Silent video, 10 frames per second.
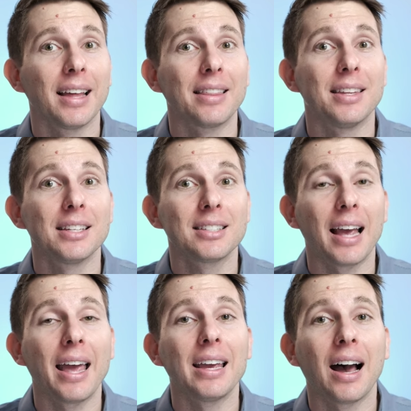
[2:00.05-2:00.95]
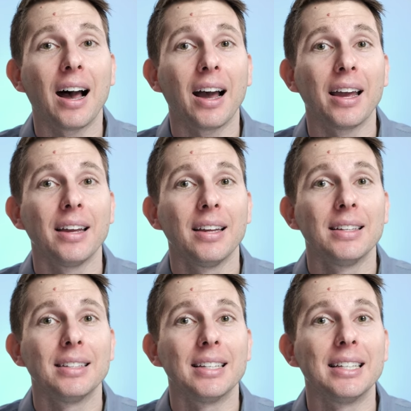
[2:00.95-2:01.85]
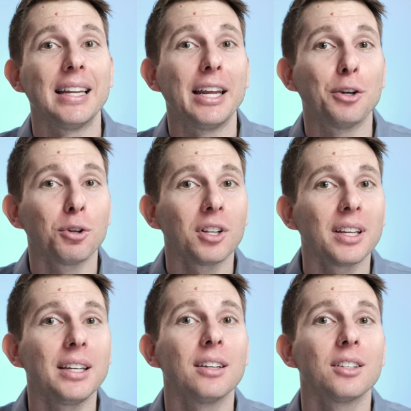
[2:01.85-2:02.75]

that this AI did an eerily